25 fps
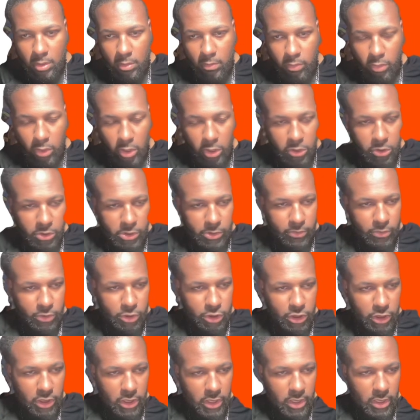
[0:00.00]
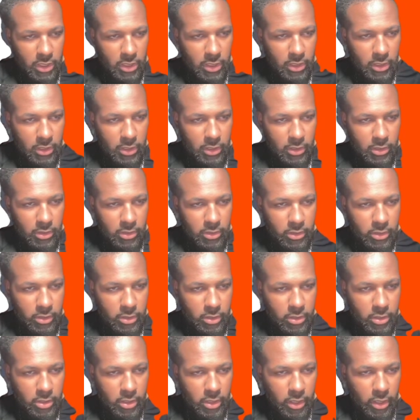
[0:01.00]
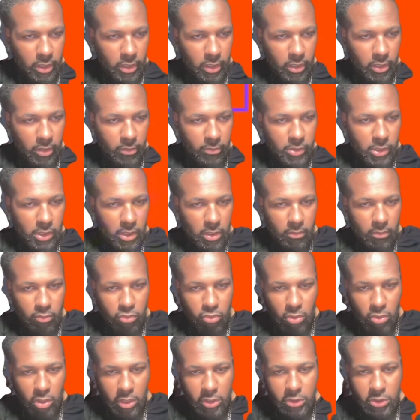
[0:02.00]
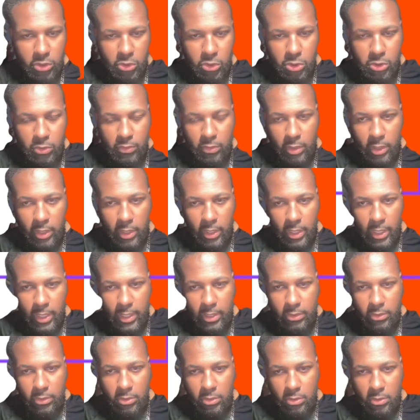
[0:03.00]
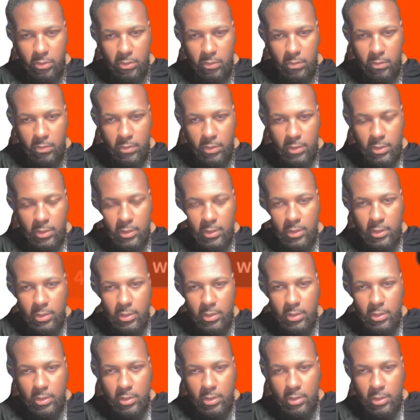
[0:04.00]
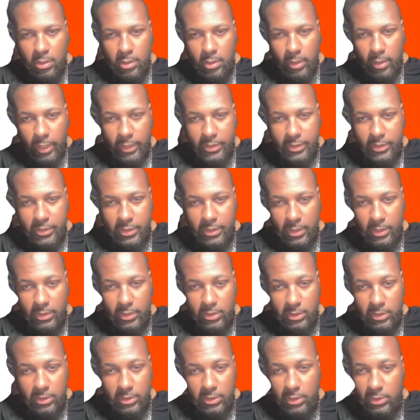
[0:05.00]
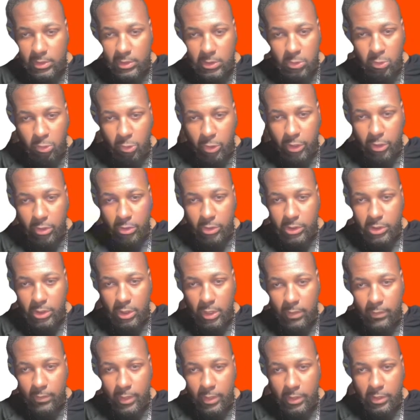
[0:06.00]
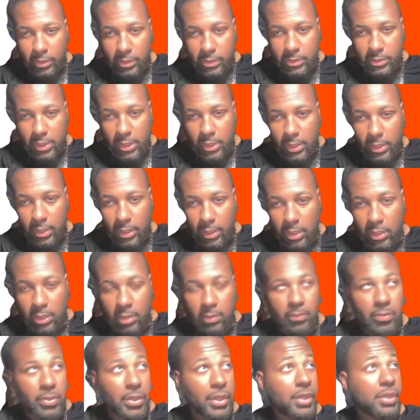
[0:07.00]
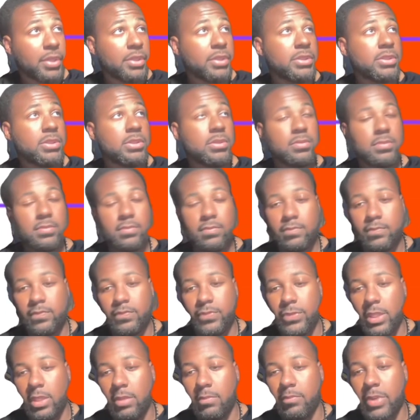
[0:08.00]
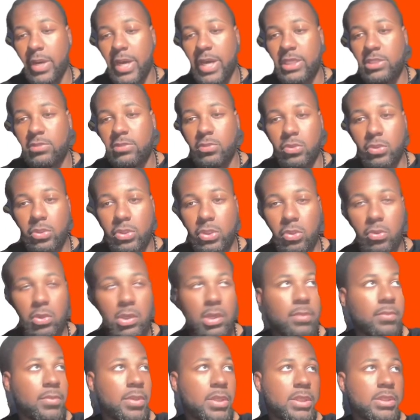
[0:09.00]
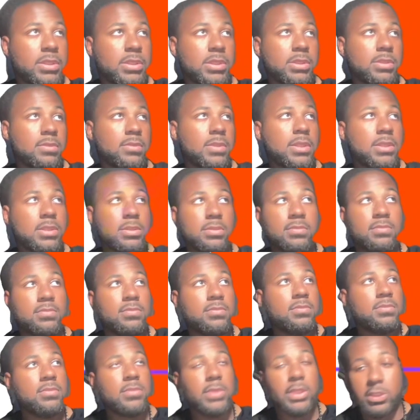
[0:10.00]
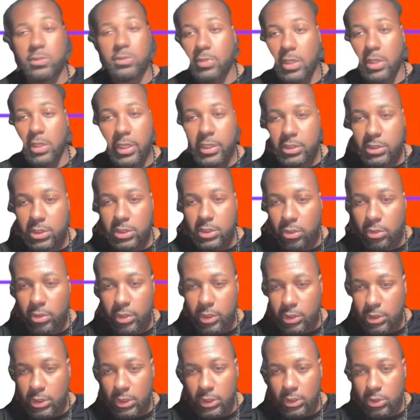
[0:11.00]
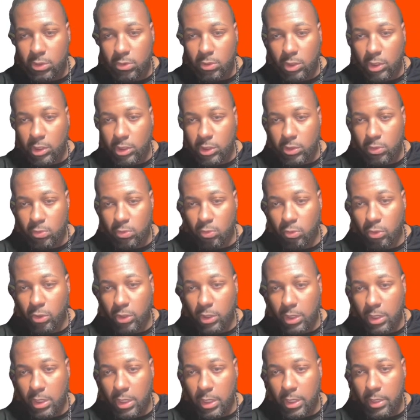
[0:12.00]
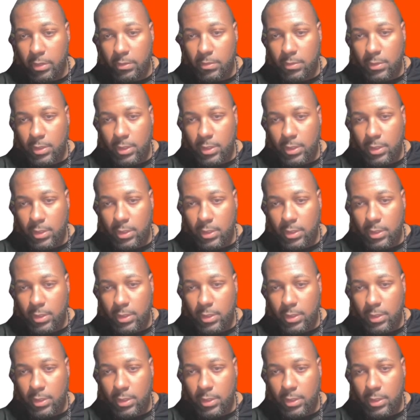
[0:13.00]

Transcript: Broncos for Jay. We got Broncos for Adam. Like I said, this season is weird, so I'm not gonna say that any pick is impossible to doing because let's be honest here, it's really not.